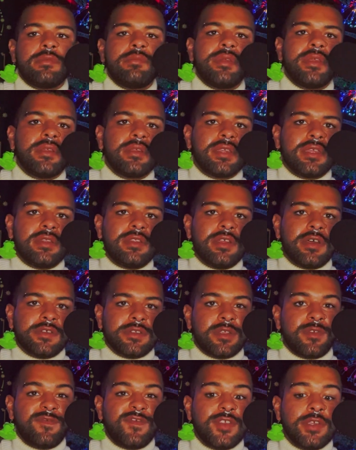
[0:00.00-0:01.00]
being in
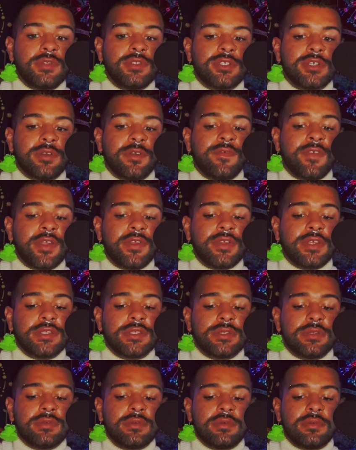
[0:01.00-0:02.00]
y'all's future very
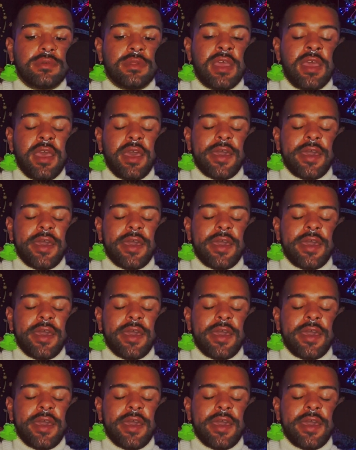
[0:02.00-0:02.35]
soon.